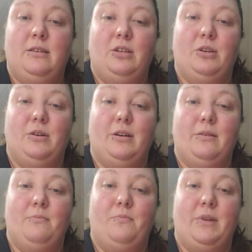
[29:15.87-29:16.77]

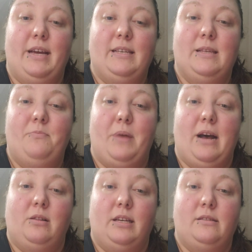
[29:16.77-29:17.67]
You're nice and
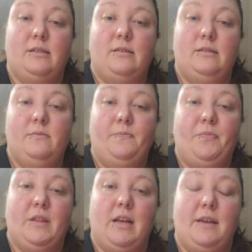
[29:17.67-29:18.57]
balanced.
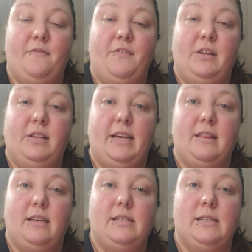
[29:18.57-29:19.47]
I feel like
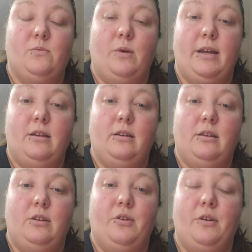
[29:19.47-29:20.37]
this is what
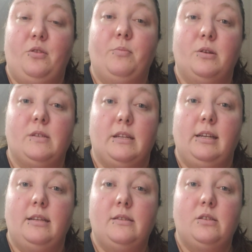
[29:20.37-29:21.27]
your other person
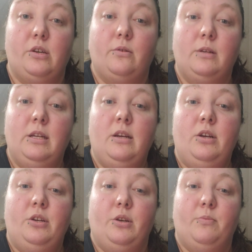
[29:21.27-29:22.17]
needs too.
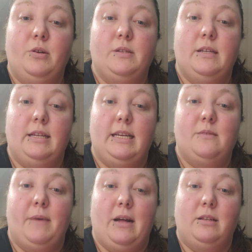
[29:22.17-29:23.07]
Your person needs
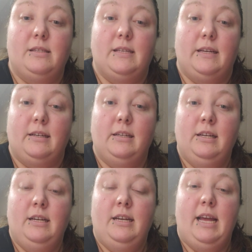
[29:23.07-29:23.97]
balancing.
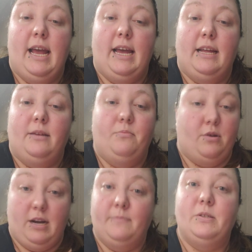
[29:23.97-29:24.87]
And
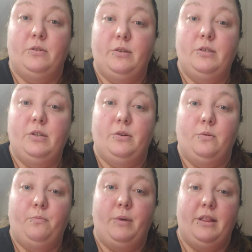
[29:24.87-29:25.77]
perhaps you do
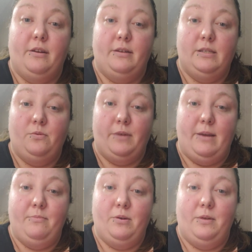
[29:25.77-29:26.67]
too, but there is a
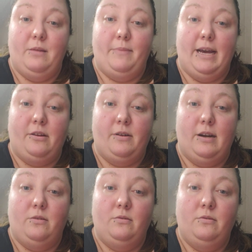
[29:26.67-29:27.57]
rainbow in the
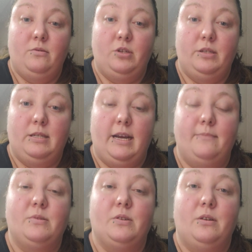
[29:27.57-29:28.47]
background. Good
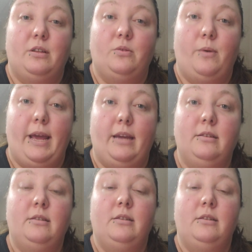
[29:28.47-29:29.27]
times are on the way.